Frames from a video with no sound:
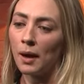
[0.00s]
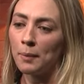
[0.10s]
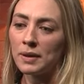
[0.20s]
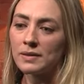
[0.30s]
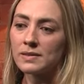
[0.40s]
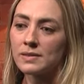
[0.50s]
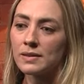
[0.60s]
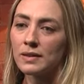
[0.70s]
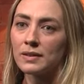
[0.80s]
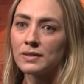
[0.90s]
It's
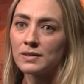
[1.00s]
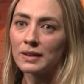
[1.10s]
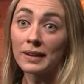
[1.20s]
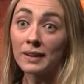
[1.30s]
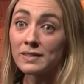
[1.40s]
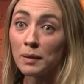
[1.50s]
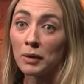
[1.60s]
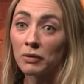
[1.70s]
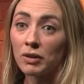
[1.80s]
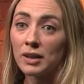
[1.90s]
clear that
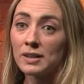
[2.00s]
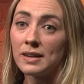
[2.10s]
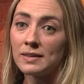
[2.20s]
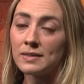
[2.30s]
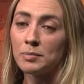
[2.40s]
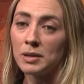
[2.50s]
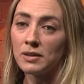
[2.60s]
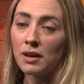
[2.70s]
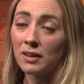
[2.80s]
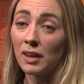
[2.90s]
something really needs to be
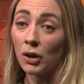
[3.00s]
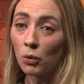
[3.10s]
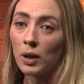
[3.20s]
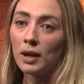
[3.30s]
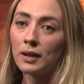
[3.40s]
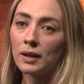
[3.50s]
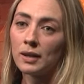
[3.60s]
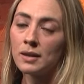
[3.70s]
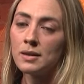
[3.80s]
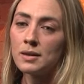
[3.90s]
done, and quickly,
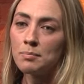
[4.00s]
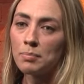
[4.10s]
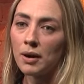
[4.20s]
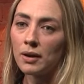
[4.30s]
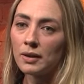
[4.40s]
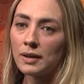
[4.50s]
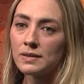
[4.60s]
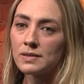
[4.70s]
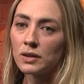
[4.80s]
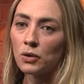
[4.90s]
but
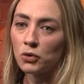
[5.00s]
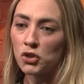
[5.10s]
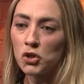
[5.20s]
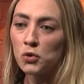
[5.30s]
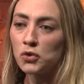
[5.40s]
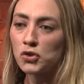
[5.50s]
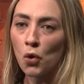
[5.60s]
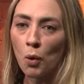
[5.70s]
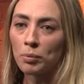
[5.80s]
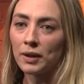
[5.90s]
it's a huge,
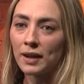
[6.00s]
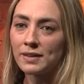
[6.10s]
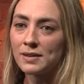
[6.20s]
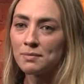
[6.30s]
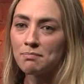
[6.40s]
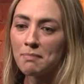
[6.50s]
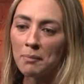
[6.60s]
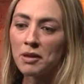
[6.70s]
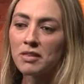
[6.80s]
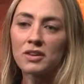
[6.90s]
complicated,
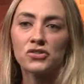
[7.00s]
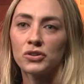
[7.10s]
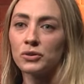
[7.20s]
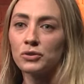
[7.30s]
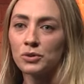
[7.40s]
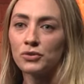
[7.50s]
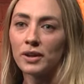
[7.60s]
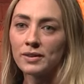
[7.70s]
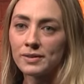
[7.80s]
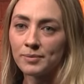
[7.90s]
mammoth issue to
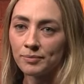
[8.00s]
address.